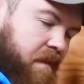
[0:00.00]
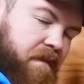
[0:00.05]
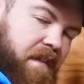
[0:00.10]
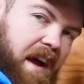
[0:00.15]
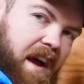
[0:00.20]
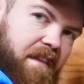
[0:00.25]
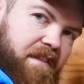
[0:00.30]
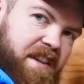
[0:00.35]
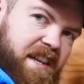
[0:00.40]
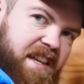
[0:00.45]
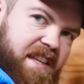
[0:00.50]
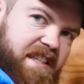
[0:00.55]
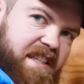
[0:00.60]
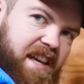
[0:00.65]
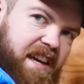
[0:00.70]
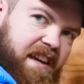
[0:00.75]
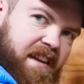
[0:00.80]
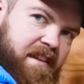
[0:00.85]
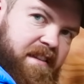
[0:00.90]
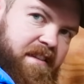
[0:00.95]
five, ten
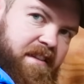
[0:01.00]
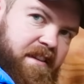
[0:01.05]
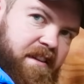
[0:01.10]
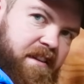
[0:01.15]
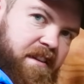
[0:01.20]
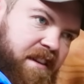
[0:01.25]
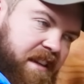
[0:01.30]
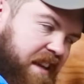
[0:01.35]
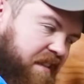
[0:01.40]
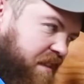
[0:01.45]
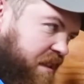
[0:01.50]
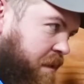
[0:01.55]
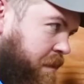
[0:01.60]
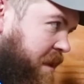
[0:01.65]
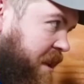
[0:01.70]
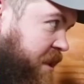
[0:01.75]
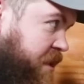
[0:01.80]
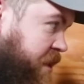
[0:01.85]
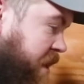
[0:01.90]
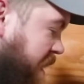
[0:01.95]
seconds. Give it the
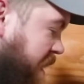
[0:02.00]
best